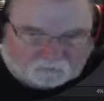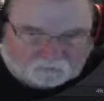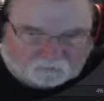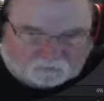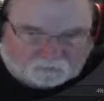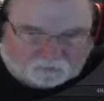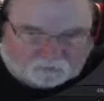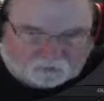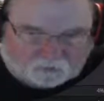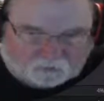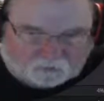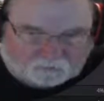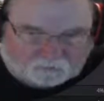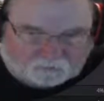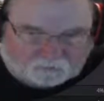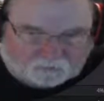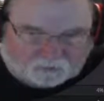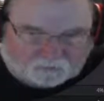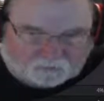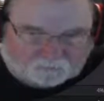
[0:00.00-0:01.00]
the
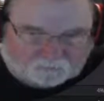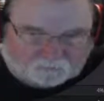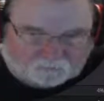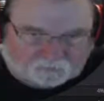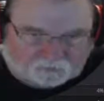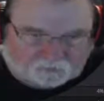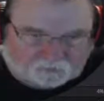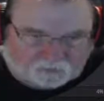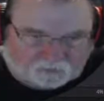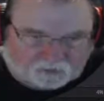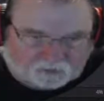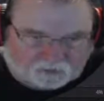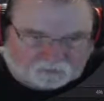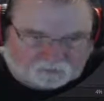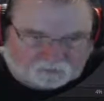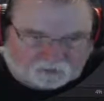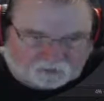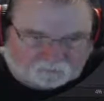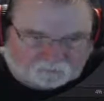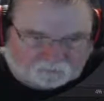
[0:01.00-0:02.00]
lines. I have the big black
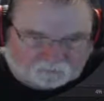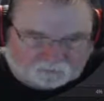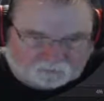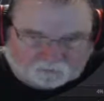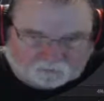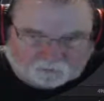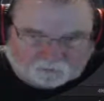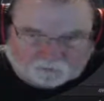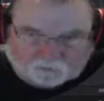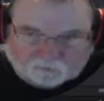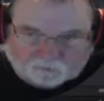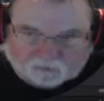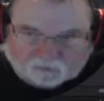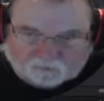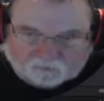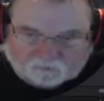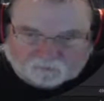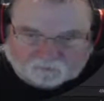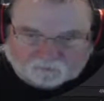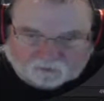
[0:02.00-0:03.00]
line, which we know is
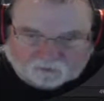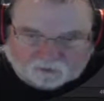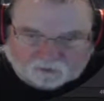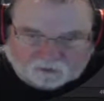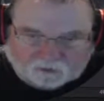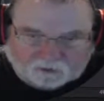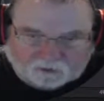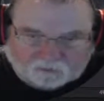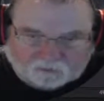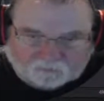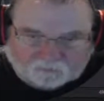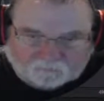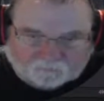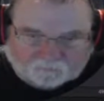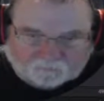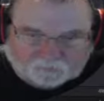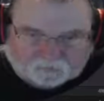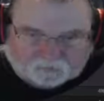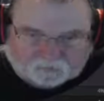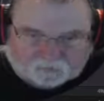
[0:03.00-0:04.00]
paint 3,
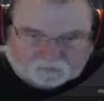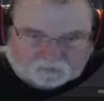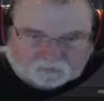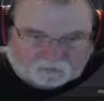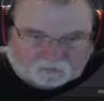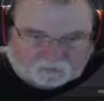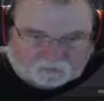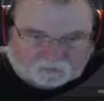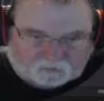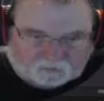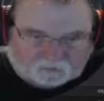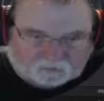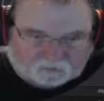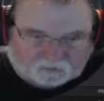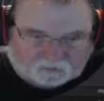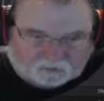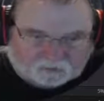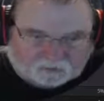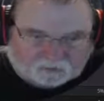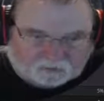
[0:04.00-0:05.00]

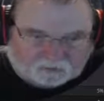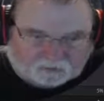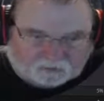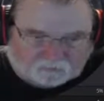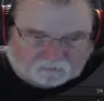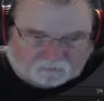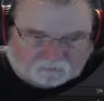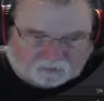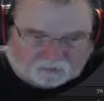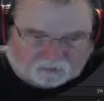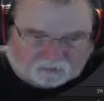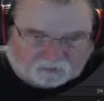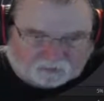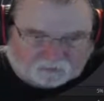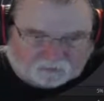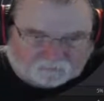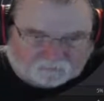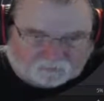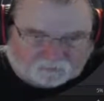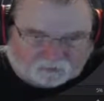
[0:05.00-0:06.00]
and I
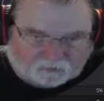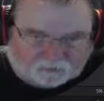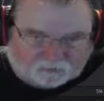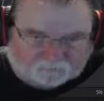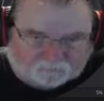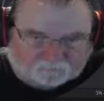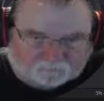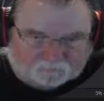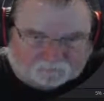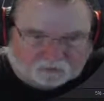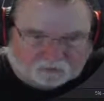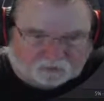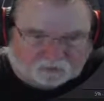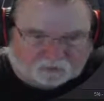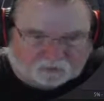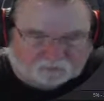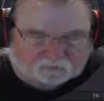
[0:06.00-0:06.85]
have that. All right,